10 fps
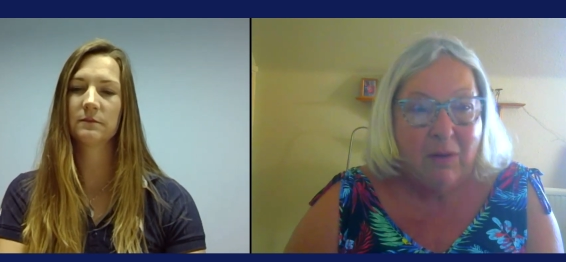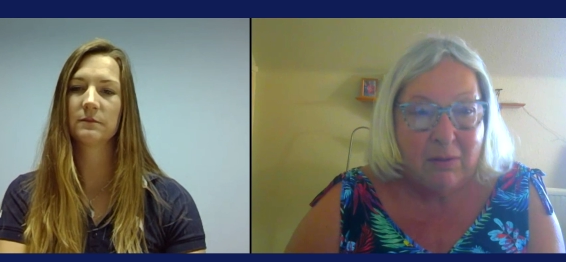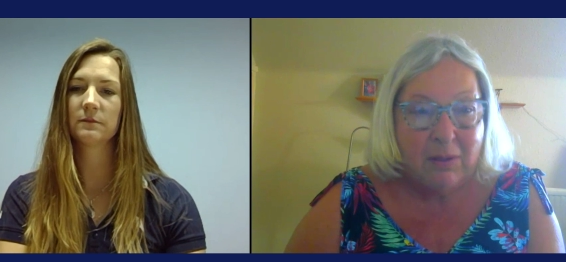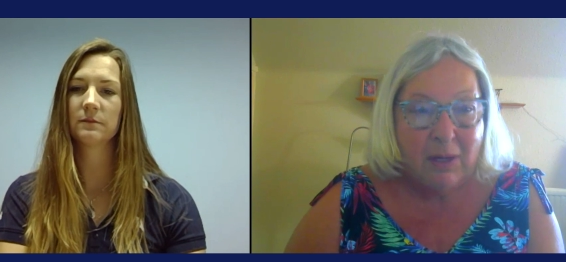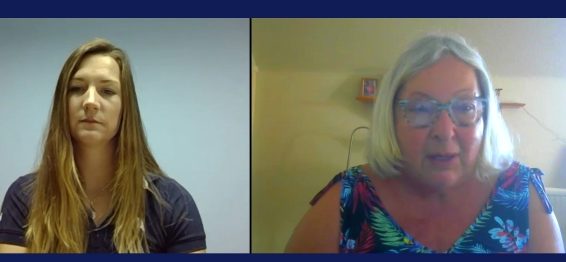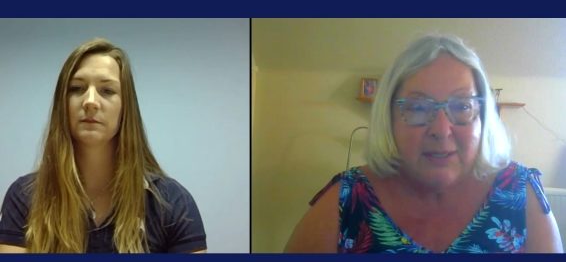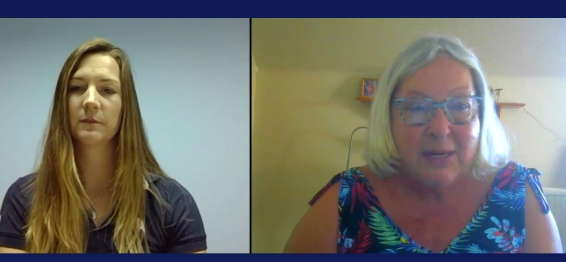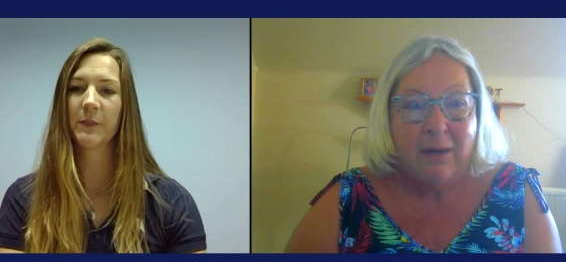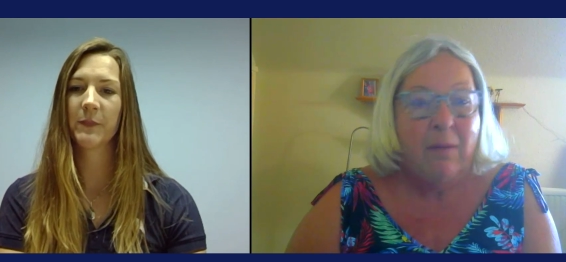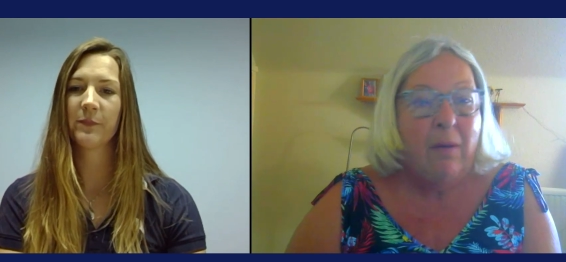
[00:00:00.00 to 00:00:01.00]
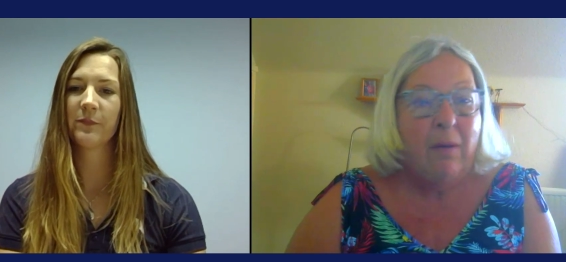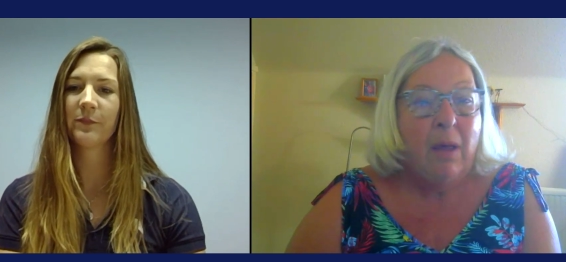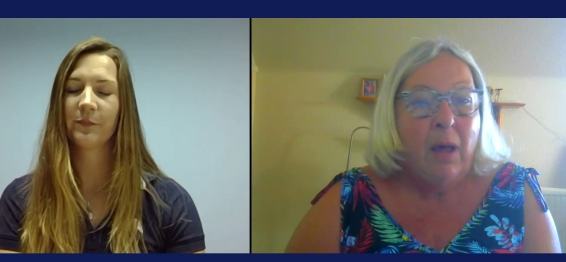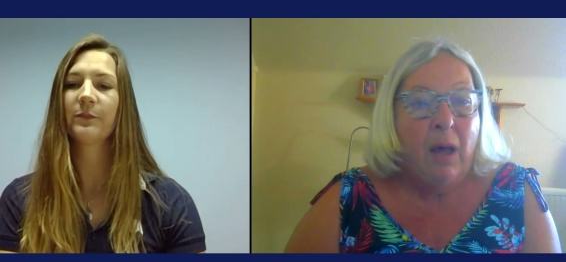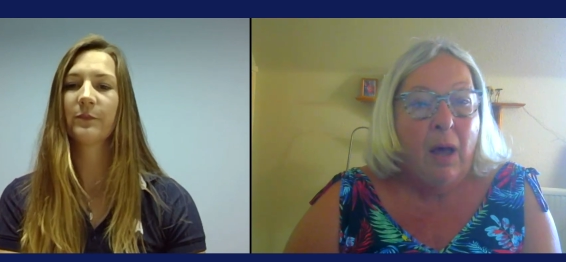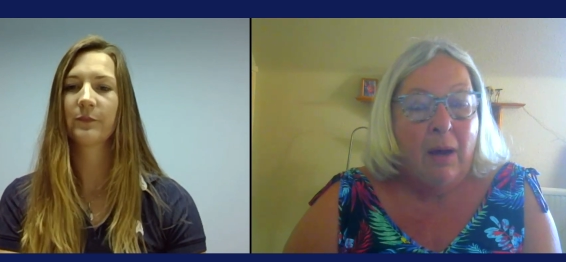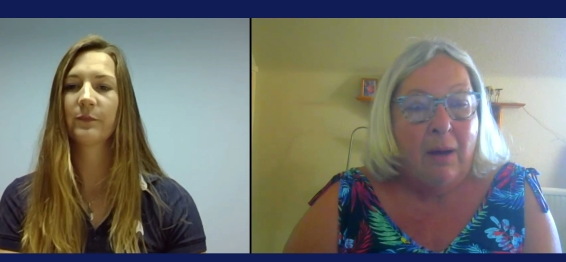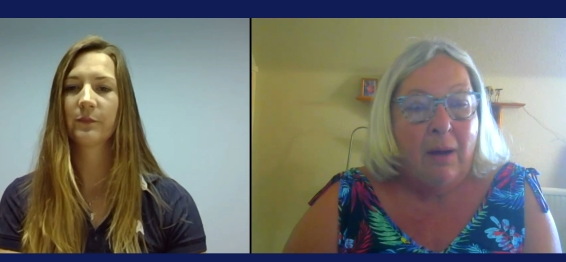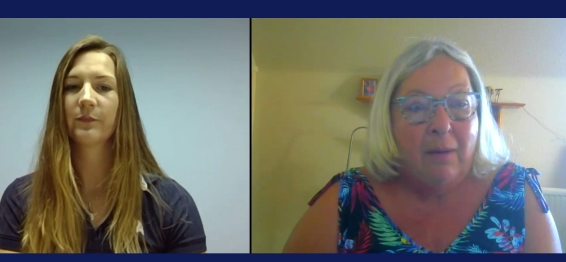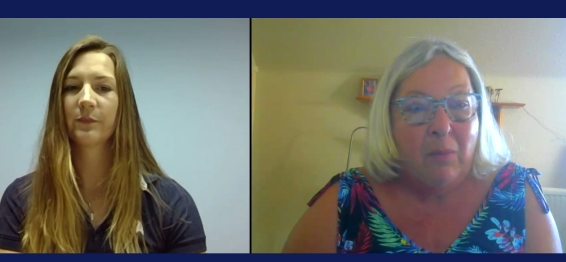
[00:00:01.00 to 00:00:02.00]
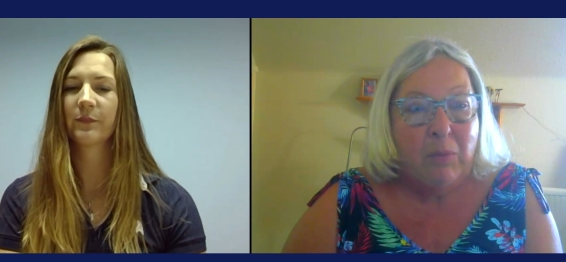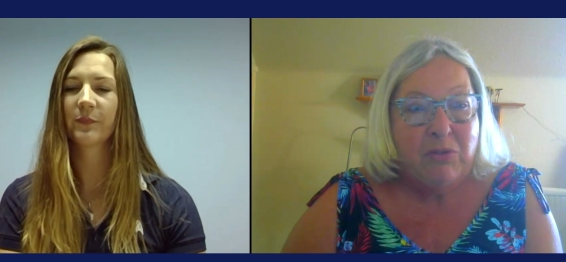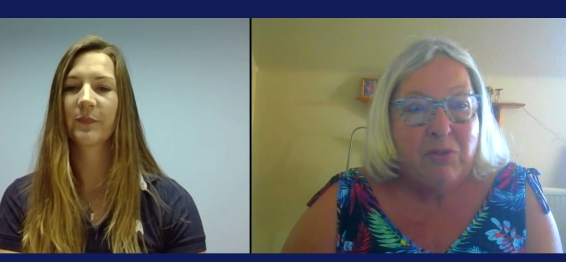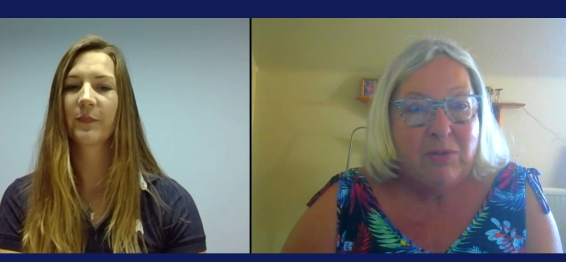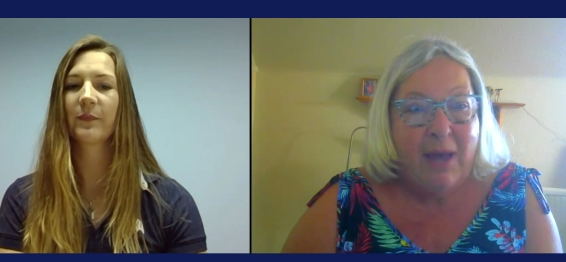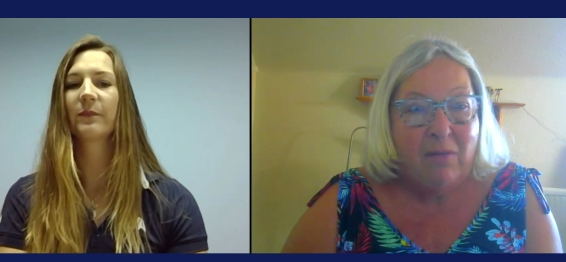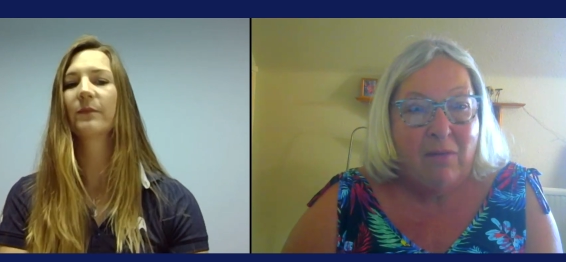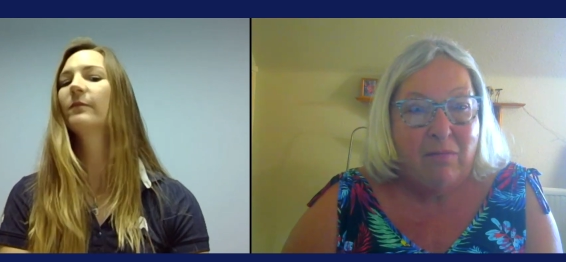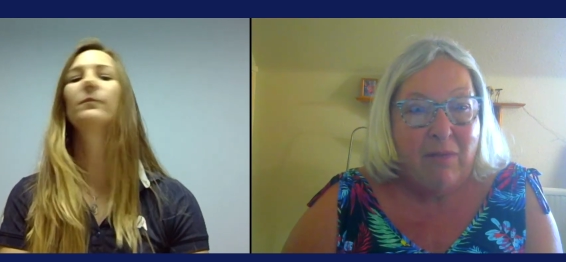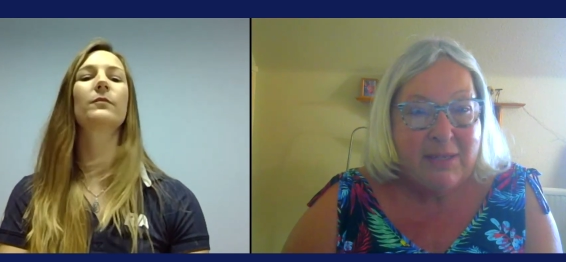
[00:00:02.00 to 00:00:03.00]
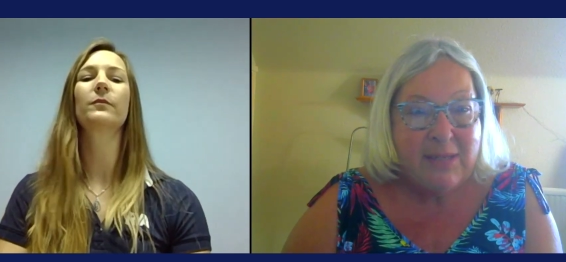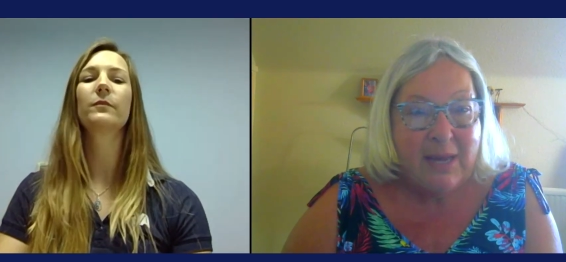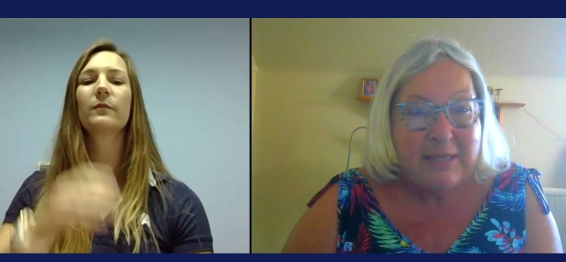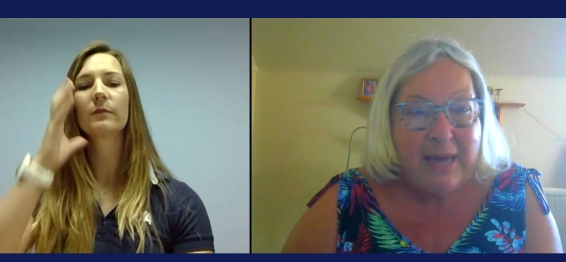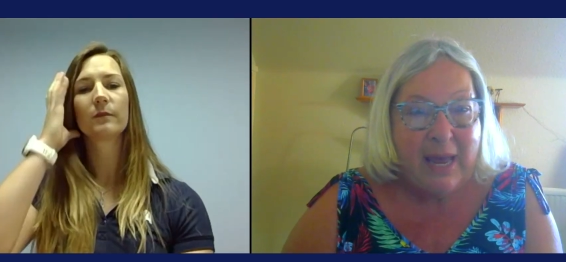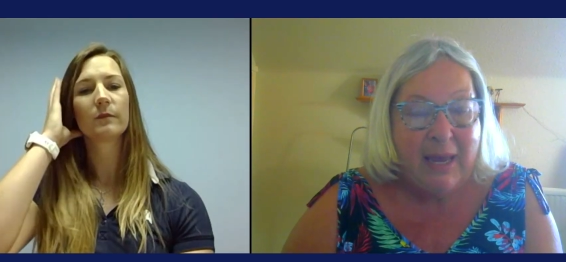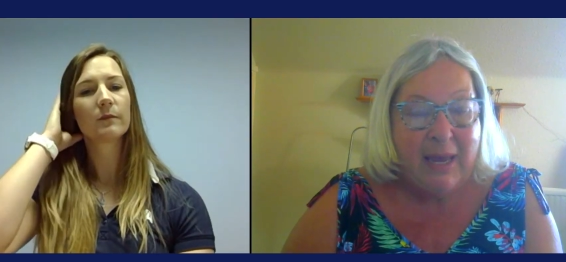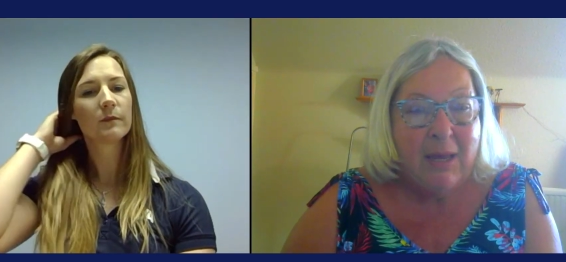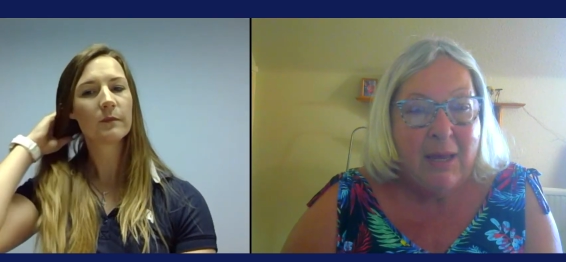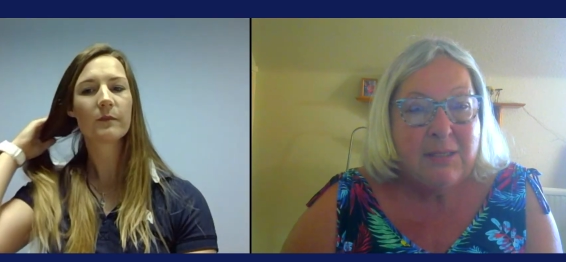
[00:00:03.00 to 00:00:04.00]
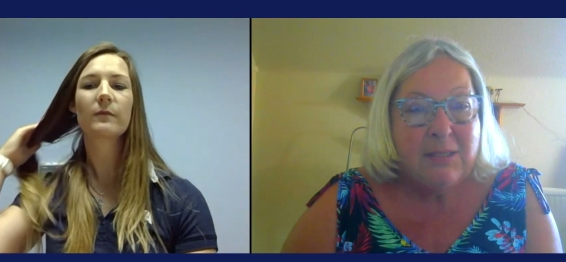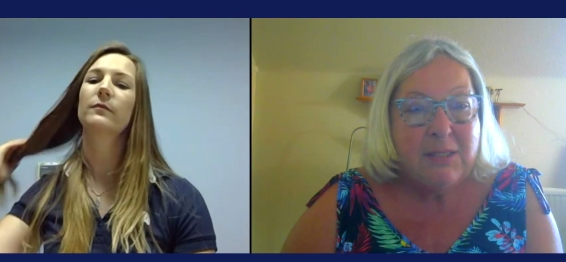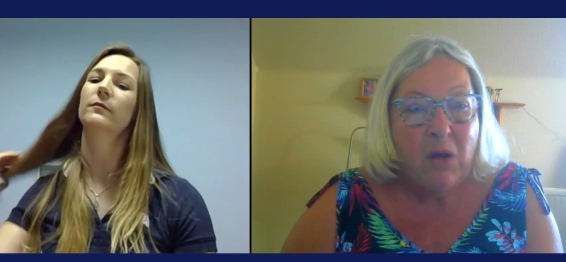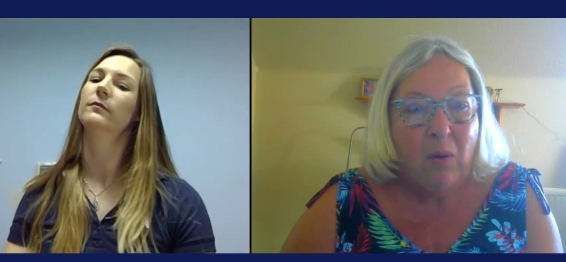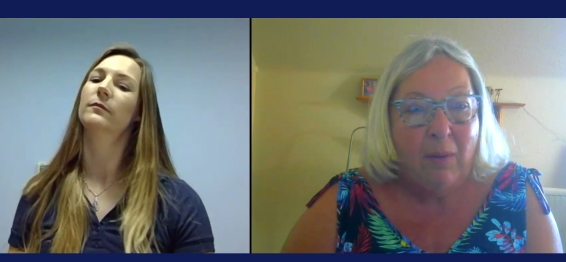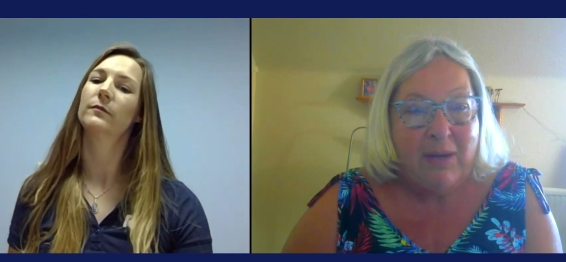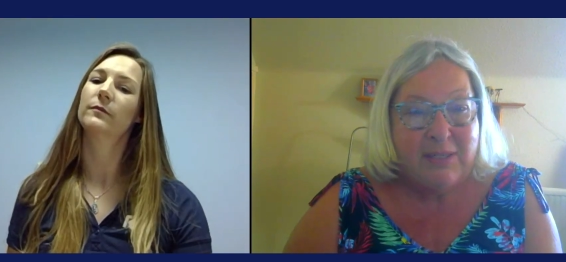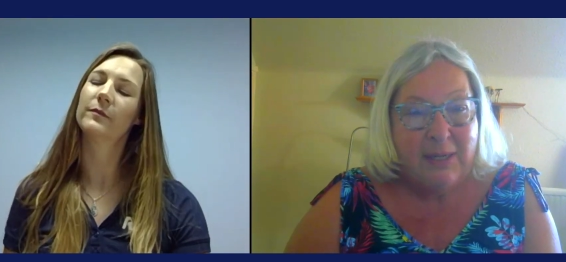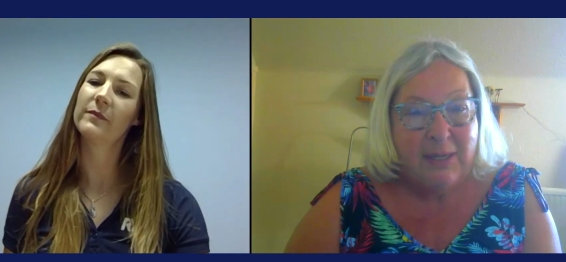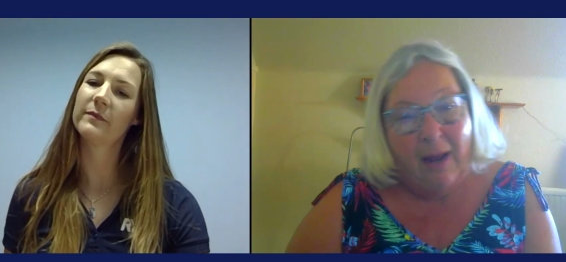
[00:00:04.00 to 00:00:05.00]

Speaker 1: COVID-19. Um, we were due to have a race that day, so I went to the